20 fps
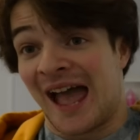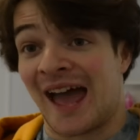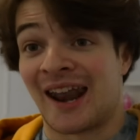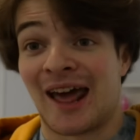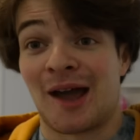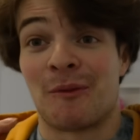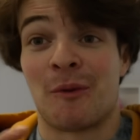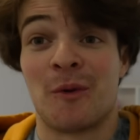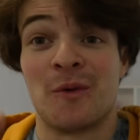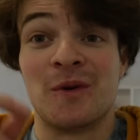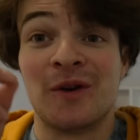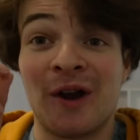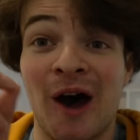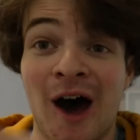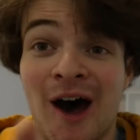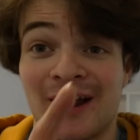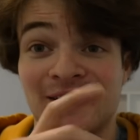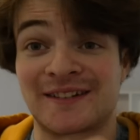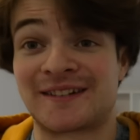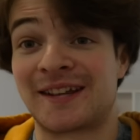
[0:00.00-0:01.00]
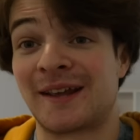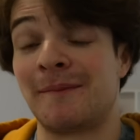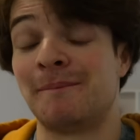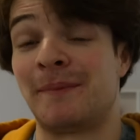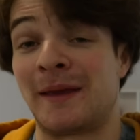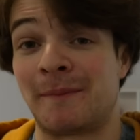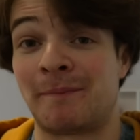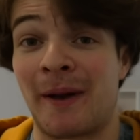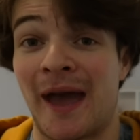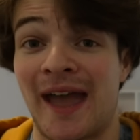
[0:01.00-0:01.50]
and I will not
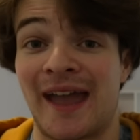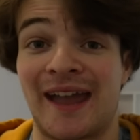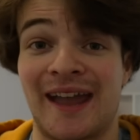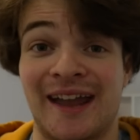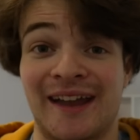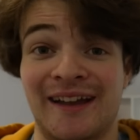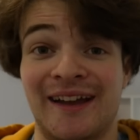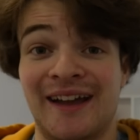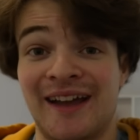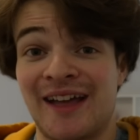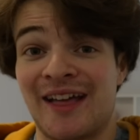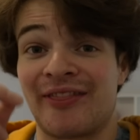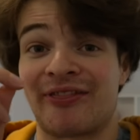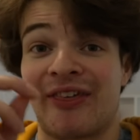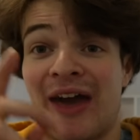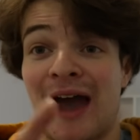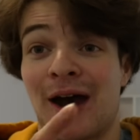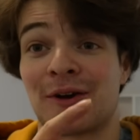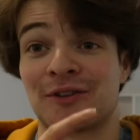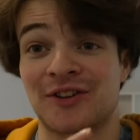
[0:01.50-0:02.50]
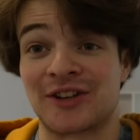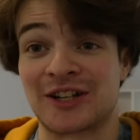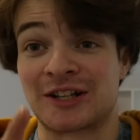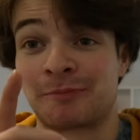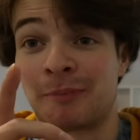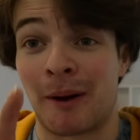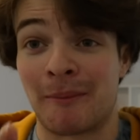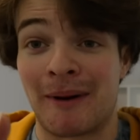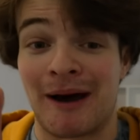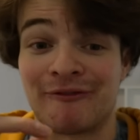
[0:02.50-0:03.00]
be paying thousands
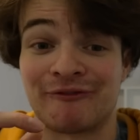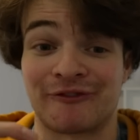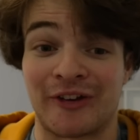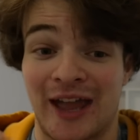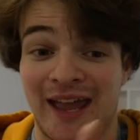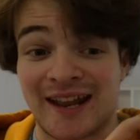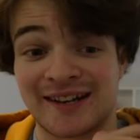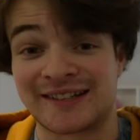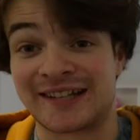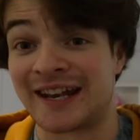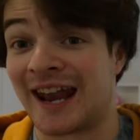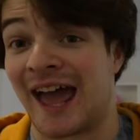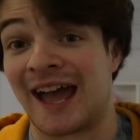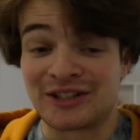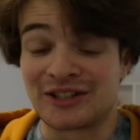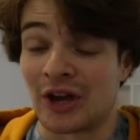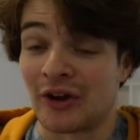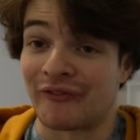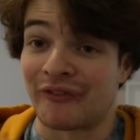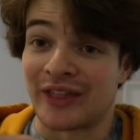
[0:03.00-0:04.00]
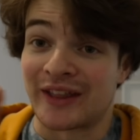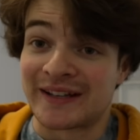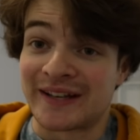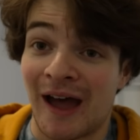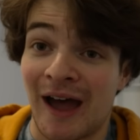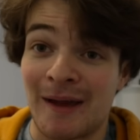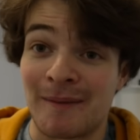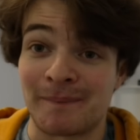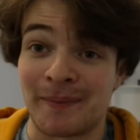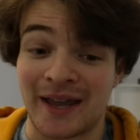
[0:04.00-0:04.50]
per month for internet. So for the
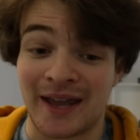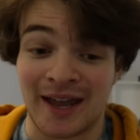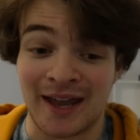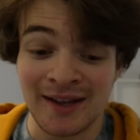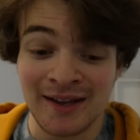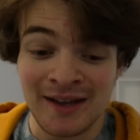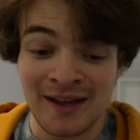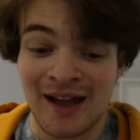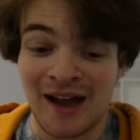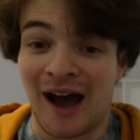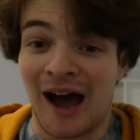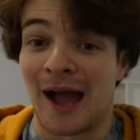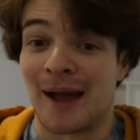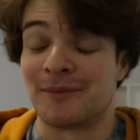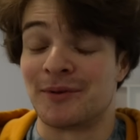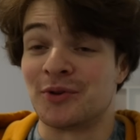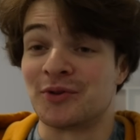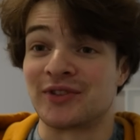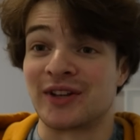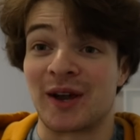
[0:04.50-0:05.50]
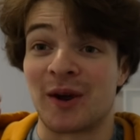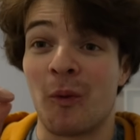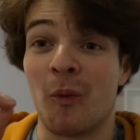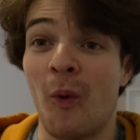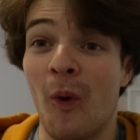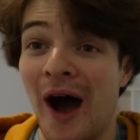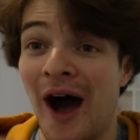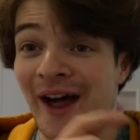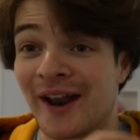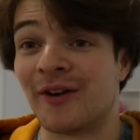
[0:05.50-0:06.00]
time being, I'm using
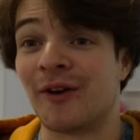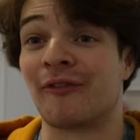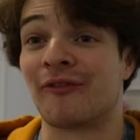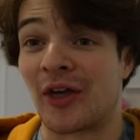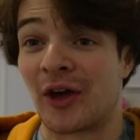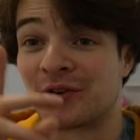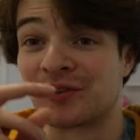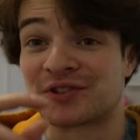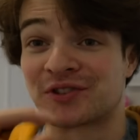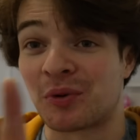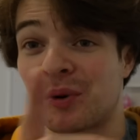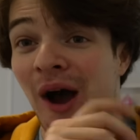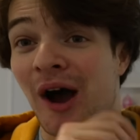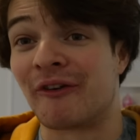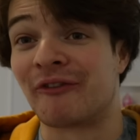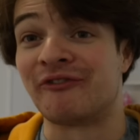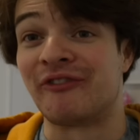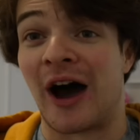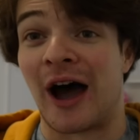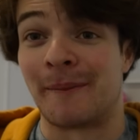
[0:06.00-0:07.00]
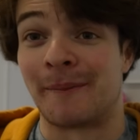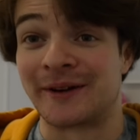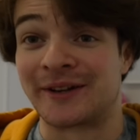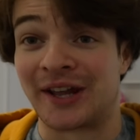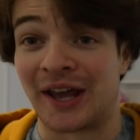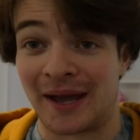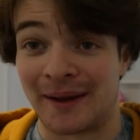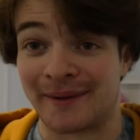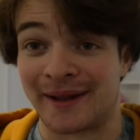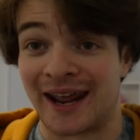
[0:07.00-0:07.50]
one of those 12 fiber
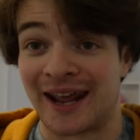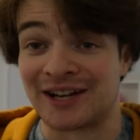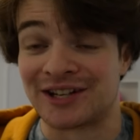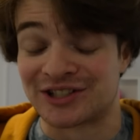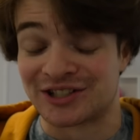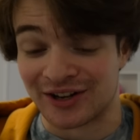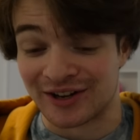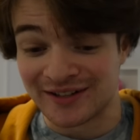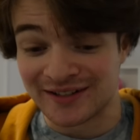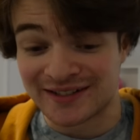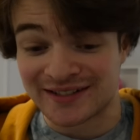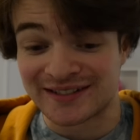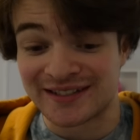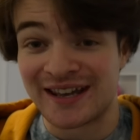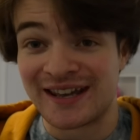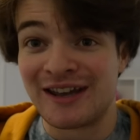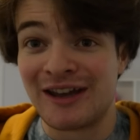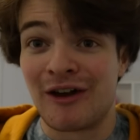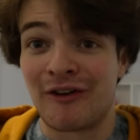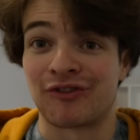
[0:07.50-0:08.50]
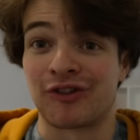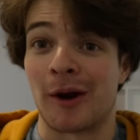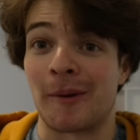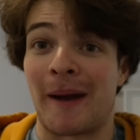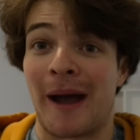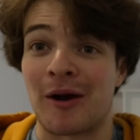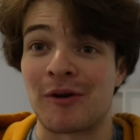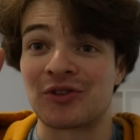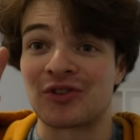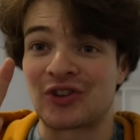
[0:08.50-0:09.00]
terminations for
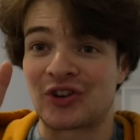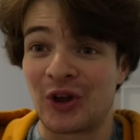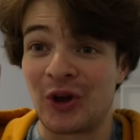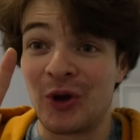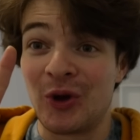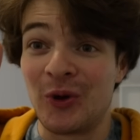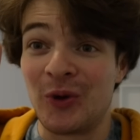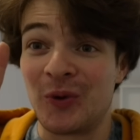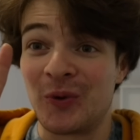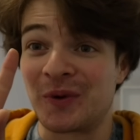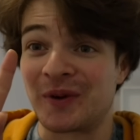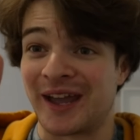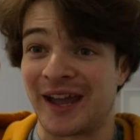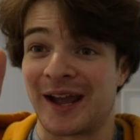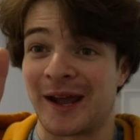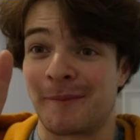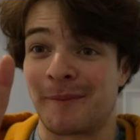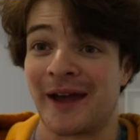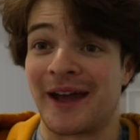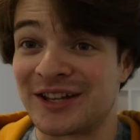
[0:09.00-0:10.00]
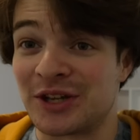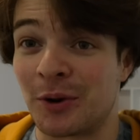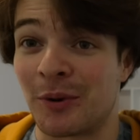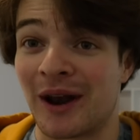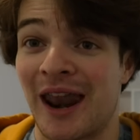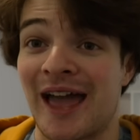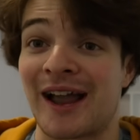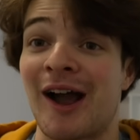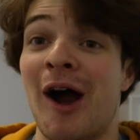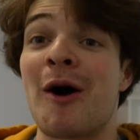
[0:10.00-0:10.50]
about 2 gigabit. You were
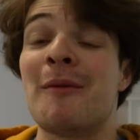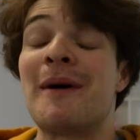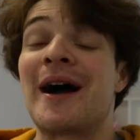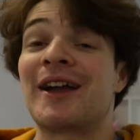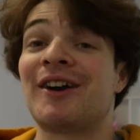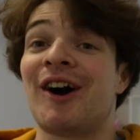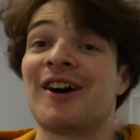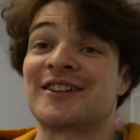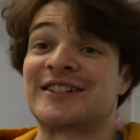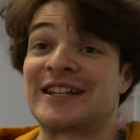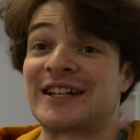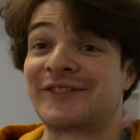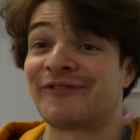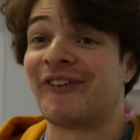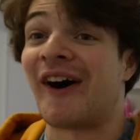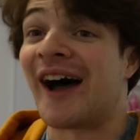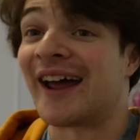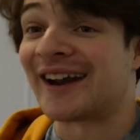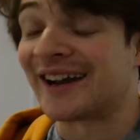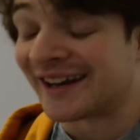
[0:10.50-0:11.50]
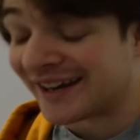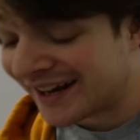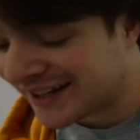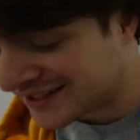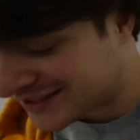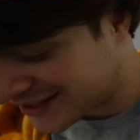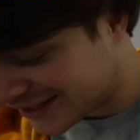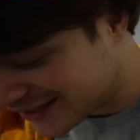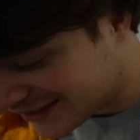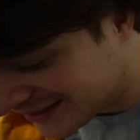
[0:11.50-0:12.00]
like, oh my gosh, he's finally
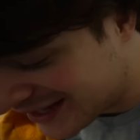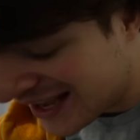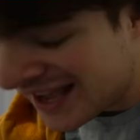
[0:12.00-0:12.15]
listened.